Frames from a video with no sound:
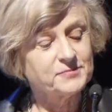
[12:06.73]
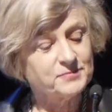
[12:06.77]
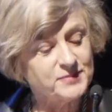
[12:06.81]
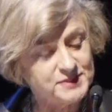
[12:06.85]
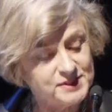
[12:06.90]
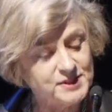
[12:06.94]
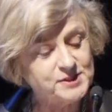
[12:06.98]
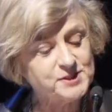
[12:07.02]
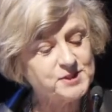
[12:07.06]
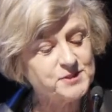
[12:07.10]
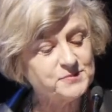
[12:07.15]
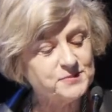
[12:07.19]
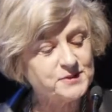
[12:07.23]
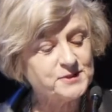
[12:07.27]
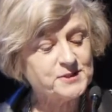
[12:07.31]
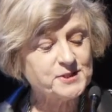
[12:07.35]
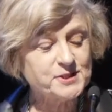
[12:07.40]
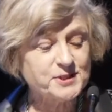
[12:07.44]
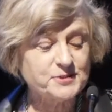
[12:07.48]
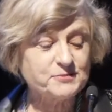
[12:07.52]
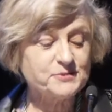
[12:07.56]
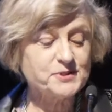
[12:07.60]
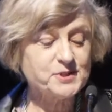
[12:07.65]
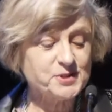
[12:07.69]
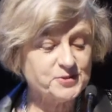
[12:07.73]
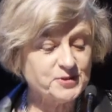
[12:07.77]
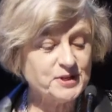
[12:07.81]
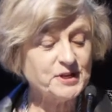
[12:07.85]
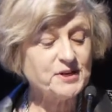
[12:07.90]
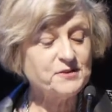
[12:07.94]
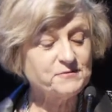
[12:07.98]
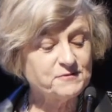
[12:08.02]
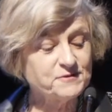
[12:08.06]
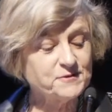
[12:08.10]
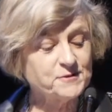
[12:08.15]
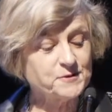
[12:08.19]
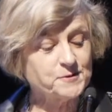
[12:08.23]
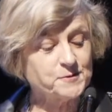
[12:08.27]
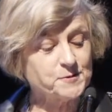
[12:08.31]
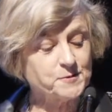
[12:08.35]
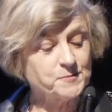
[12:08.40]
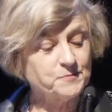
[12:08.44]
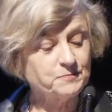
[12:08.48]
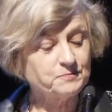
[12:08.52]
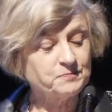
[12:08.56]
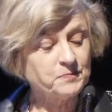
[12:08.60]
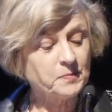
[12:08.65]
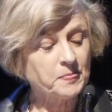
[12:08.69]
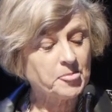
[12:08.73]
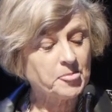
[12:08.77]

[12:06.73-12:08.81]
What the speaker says: participants was 24.